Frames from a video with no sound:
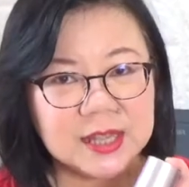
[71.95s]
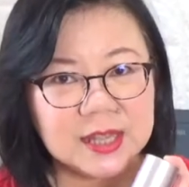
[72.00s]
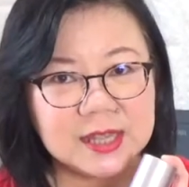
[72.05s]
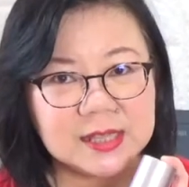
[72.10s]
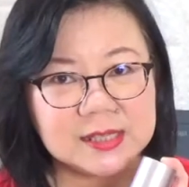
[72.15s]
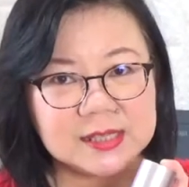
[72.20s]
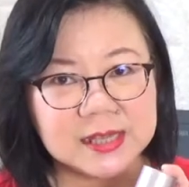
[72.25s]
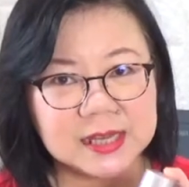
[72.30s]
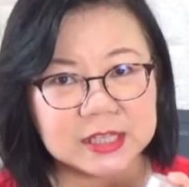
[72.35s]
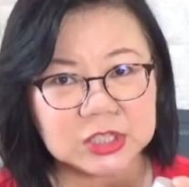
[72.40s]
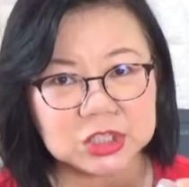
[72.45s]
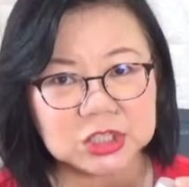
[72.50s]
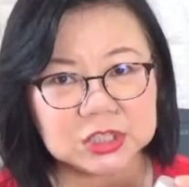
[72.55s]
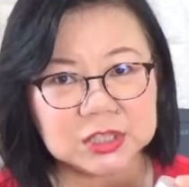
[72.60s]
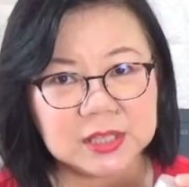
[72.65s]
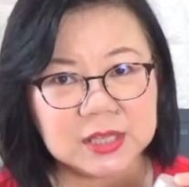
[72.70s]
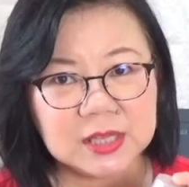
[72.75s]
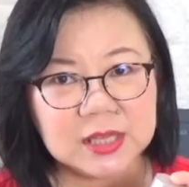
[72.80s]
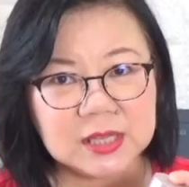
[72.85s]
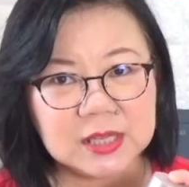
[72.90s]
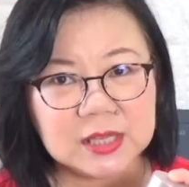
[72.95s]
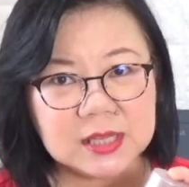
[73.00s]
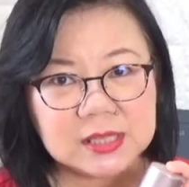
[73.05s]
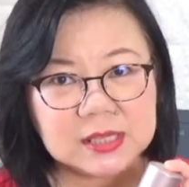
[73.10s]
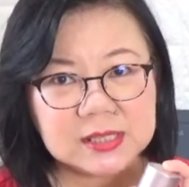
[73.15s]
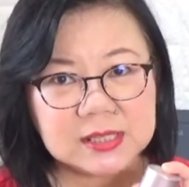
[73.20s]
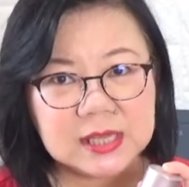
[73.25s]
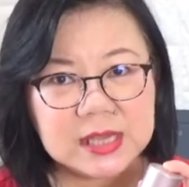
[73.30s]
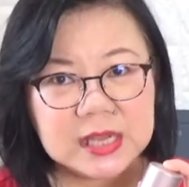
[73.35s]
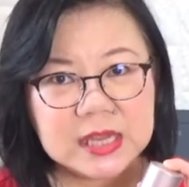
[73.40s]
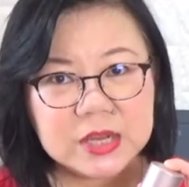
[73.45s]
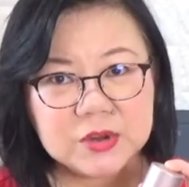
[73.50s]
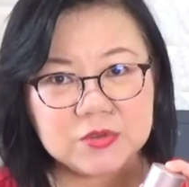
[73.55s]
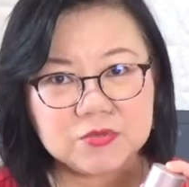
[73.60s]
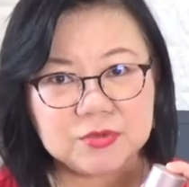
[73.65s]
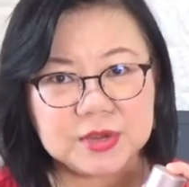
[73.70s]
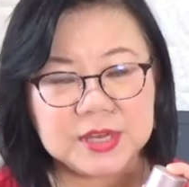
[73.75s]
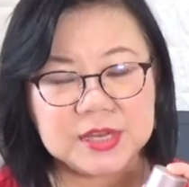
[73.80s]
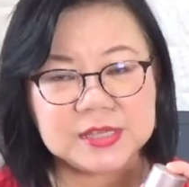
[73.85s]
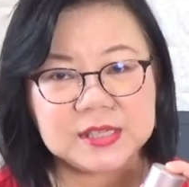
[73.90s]
Its key
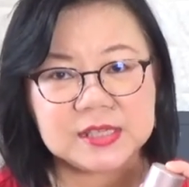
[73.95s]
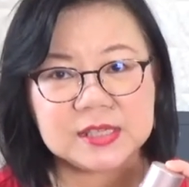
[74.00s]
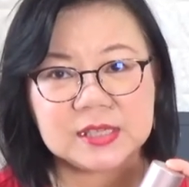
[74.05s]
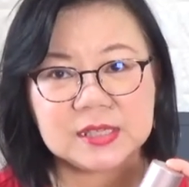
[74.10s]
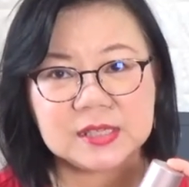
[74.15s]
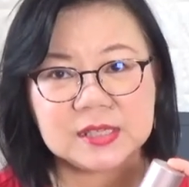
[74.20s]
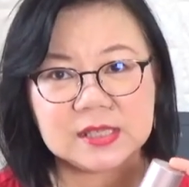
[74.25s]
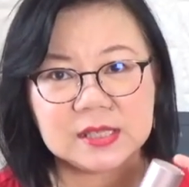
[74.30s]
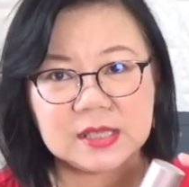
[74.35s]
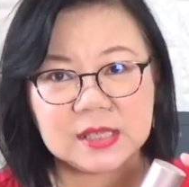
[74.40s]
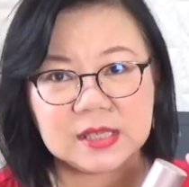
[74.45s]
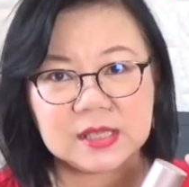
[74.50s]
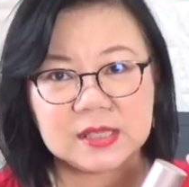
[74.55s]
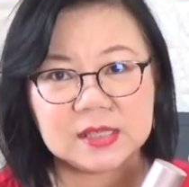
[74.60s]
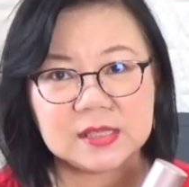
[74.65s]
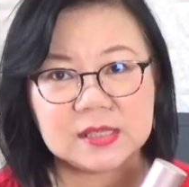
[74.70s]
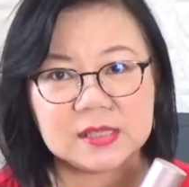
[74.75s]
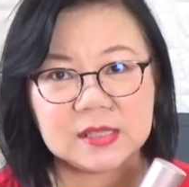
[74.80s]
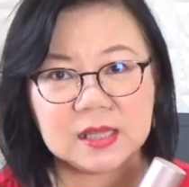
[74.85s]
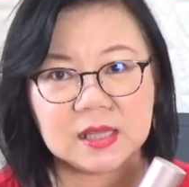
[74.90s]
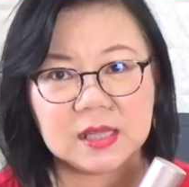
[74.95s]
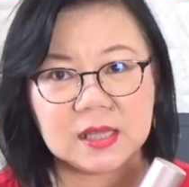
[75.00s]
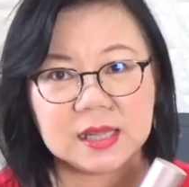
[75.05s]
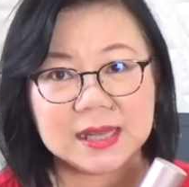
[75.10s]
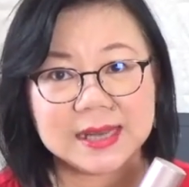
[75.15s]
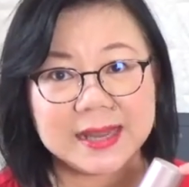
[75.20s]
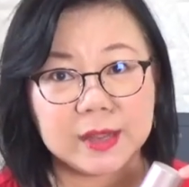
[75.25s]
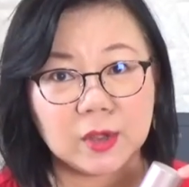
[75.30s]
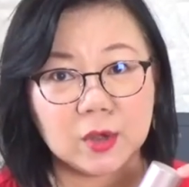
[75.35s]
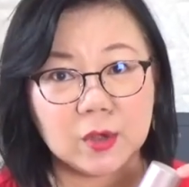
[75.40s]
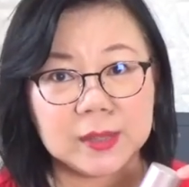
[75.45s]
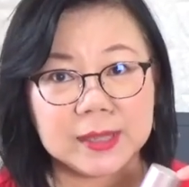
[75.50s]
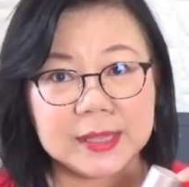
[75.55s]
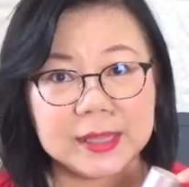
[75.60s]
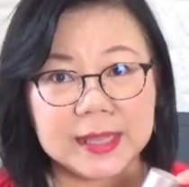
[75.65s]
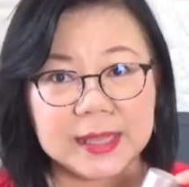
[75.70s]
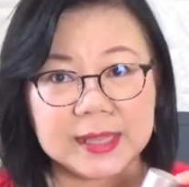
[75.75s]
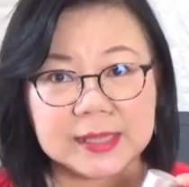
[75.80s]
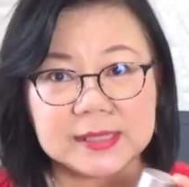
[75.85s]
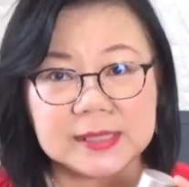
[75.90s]
ingredient is
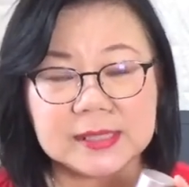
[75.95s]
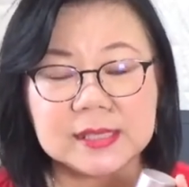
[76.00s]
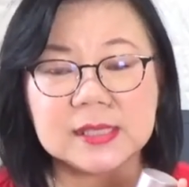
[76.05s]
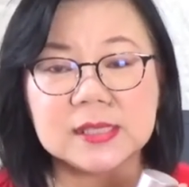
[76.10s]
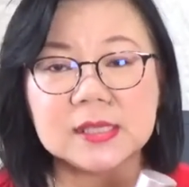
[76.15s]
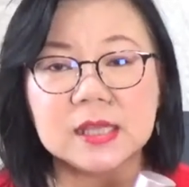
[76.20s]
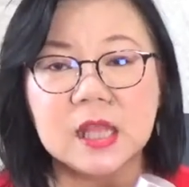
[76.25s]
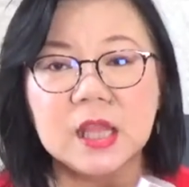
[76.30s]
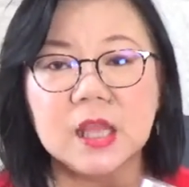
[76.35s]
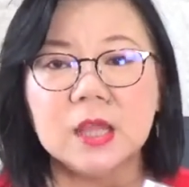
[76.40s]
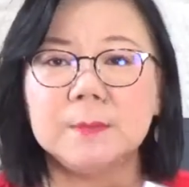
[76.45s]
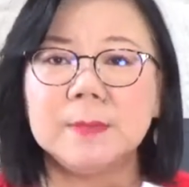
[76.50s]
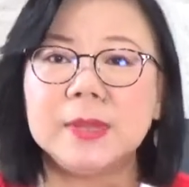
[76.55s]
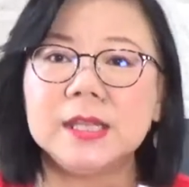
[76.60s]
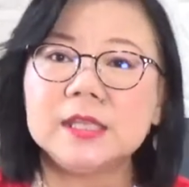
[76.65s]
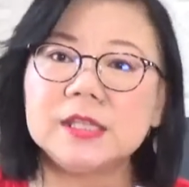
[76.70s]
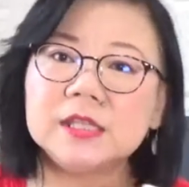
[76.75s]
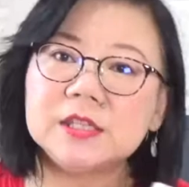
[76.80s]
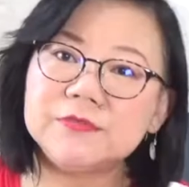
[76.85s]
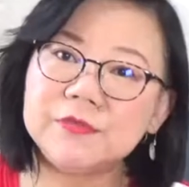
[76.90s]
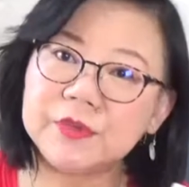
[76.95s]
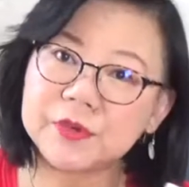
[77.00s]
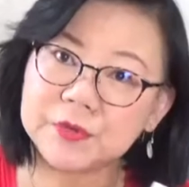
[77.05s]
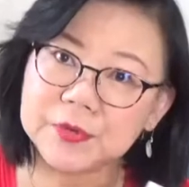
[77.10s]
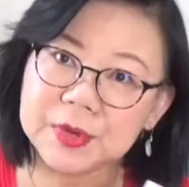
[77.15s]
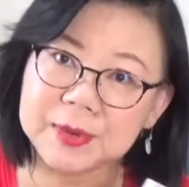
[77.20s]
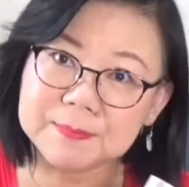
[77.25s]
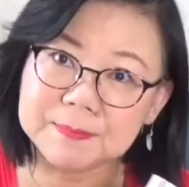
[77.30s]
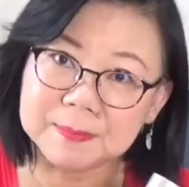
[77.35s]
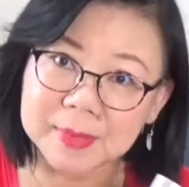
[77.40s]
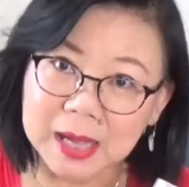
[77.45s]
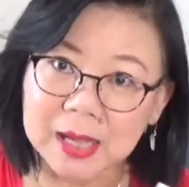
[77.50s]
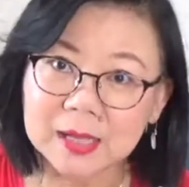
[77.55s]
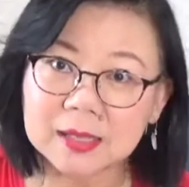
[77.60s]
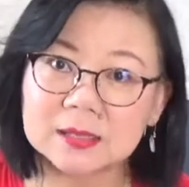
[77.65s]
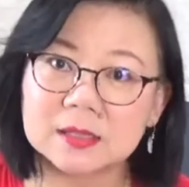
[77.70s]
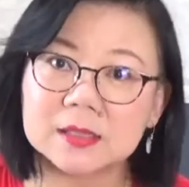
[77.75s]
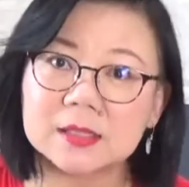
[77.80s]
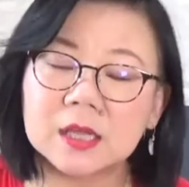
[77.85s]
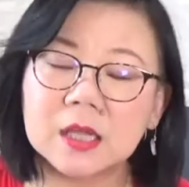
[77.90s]
glycolic acid, but it's very
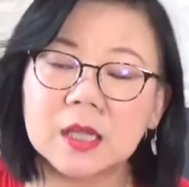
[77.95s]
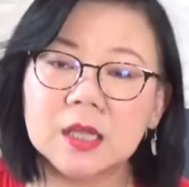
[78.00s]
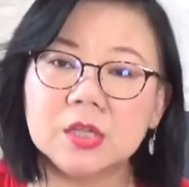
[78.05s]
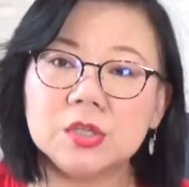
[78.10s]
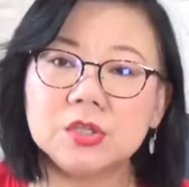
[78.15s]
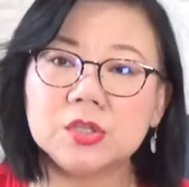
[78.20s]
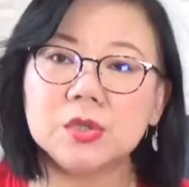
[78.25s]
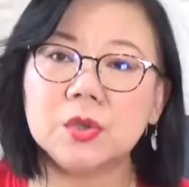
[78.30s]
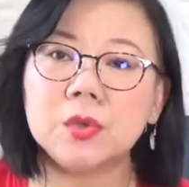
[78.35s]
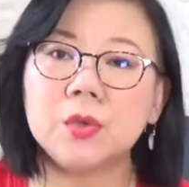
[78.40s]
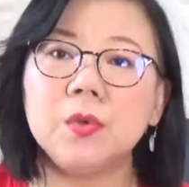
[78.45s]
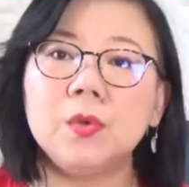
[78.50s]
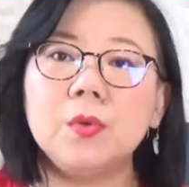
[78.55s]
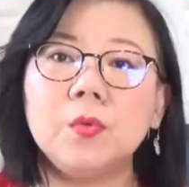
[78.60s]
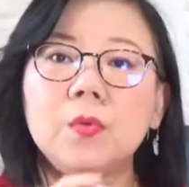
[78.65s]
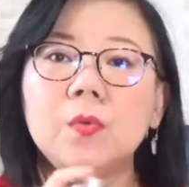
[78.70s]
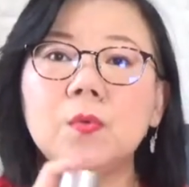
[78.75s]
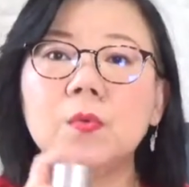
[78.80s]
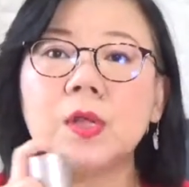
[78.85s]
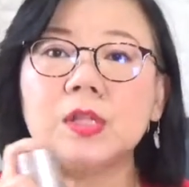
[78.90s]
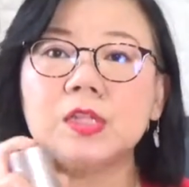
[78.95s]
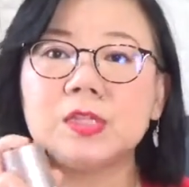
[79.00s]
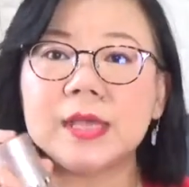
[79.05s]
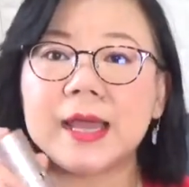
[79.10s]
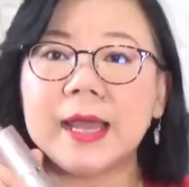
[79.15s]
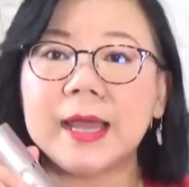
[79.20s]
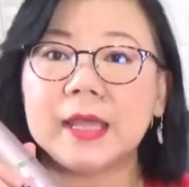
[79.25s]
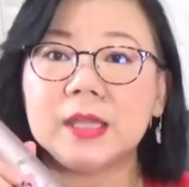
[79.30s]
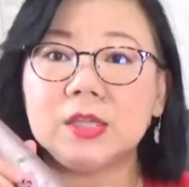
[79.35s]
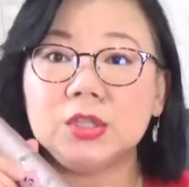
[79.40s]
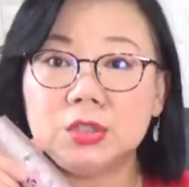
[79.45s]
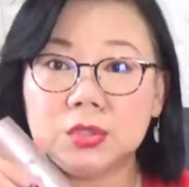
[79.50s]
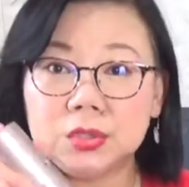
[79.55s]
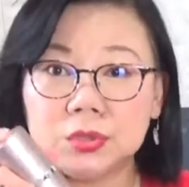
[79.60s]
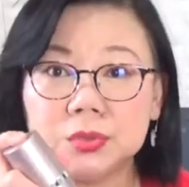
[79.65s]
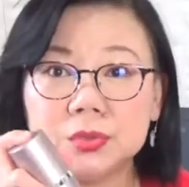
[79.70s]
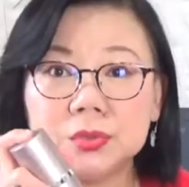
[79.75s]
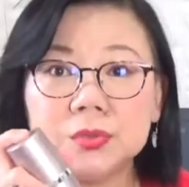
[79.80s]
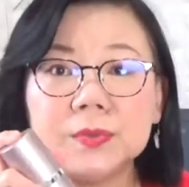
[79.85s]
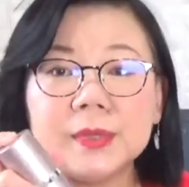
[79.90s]
mild. So what I
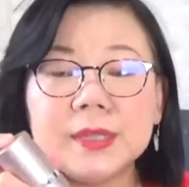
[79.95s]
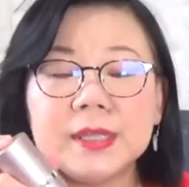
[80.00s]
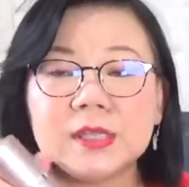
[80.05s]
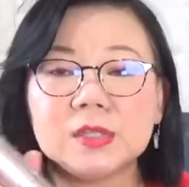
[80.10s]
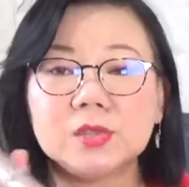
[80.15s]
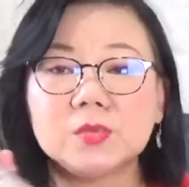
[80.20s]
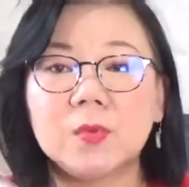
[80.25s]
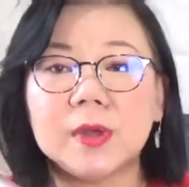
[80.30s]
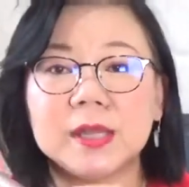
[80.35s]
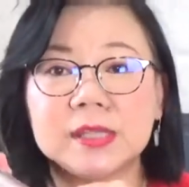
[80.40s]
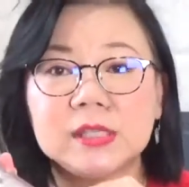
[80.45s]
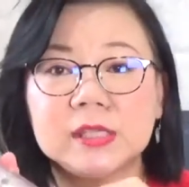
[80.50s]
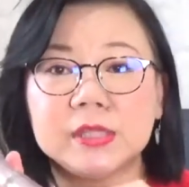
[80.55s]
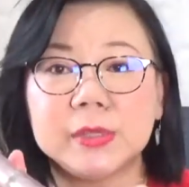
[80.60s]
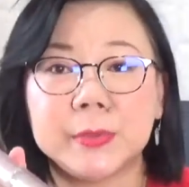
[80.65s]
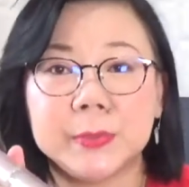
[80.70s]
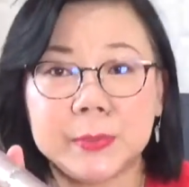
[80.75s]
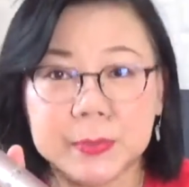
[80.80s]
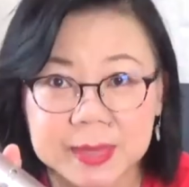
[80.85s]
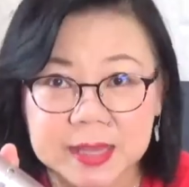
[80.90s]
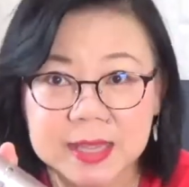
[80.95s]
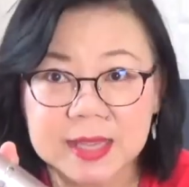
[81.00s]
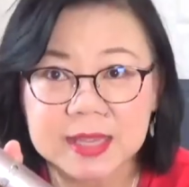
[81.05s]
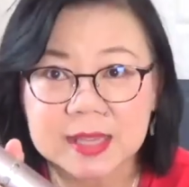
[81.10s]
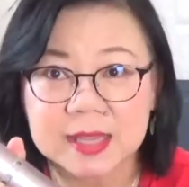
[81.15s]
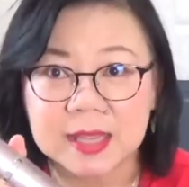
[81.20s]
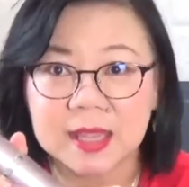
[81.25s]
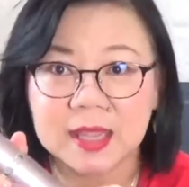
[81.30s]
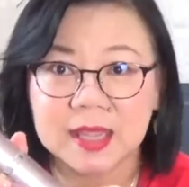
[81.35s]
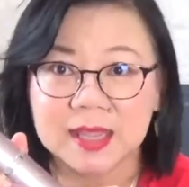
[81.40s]
do is once a week,